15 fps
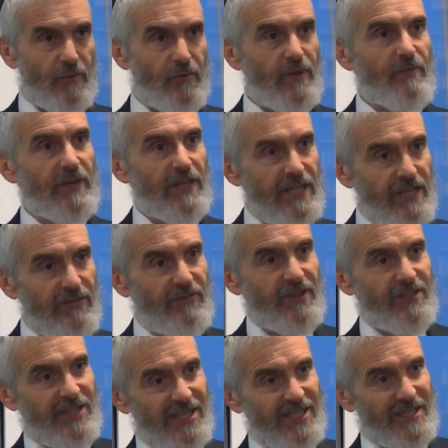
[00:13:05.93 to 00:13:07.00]
We believe
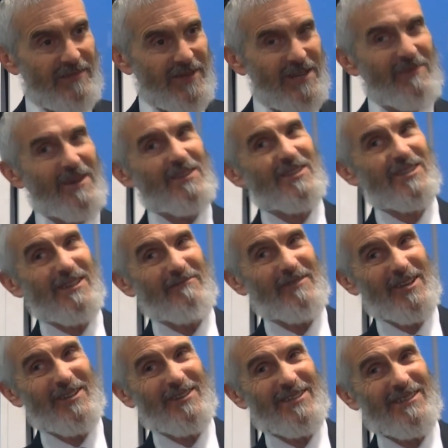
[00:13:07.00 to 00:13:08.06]
the testimony about the
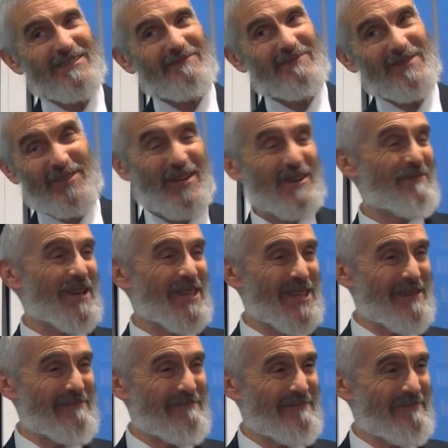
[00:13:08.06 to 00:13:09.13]
someone else, but not about
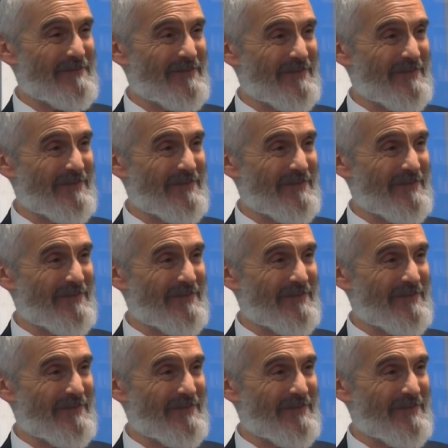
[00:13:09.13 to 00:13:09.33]
them.